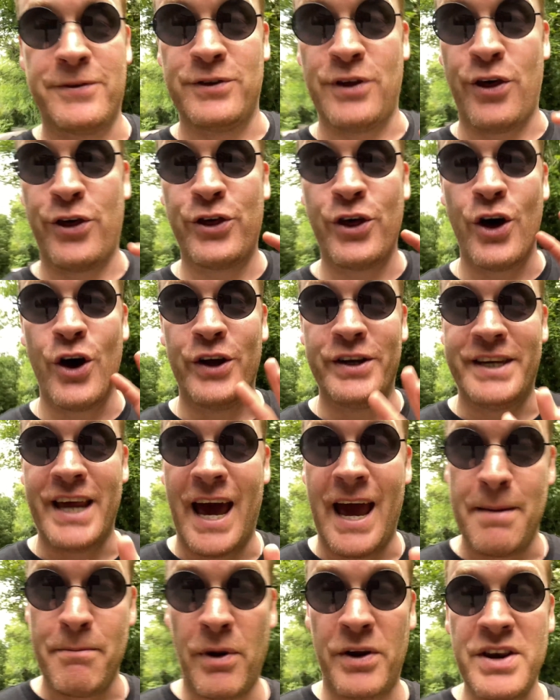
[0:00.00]
the 3rd
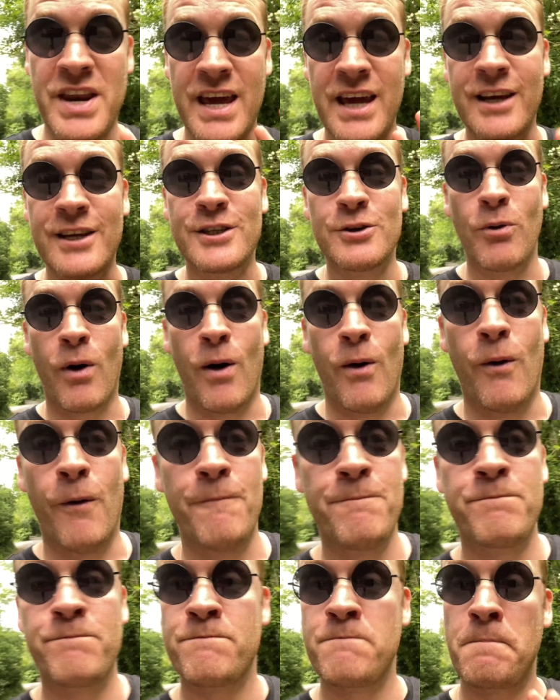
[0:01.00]
day, my knee swole,
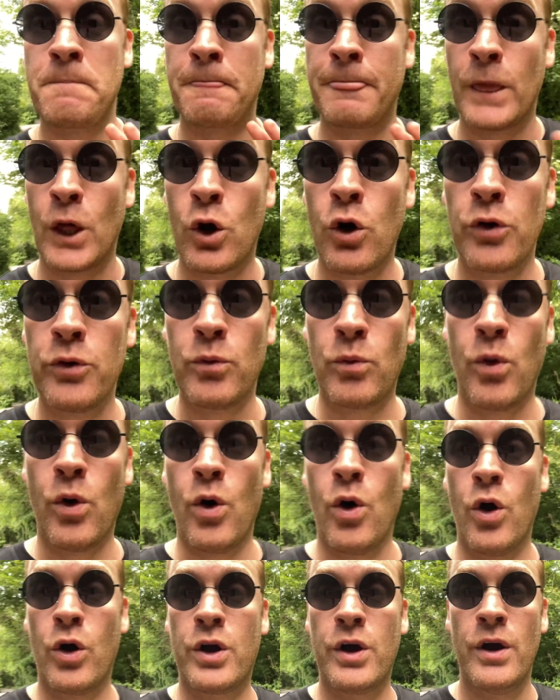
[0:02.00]
couldn't
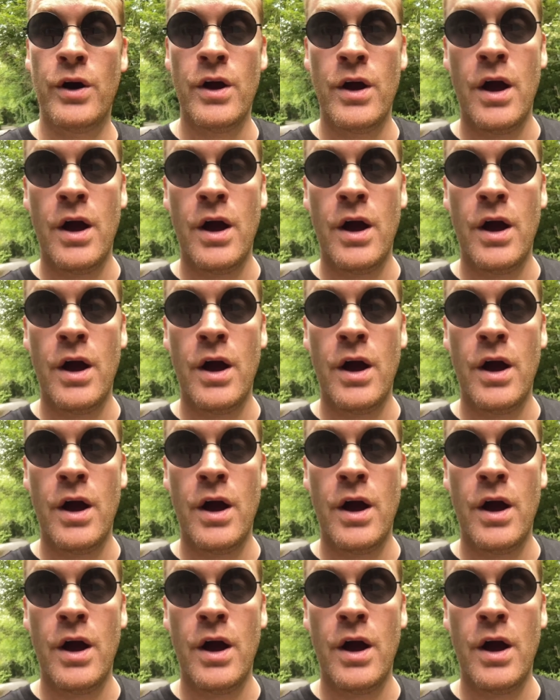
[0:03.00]
walk.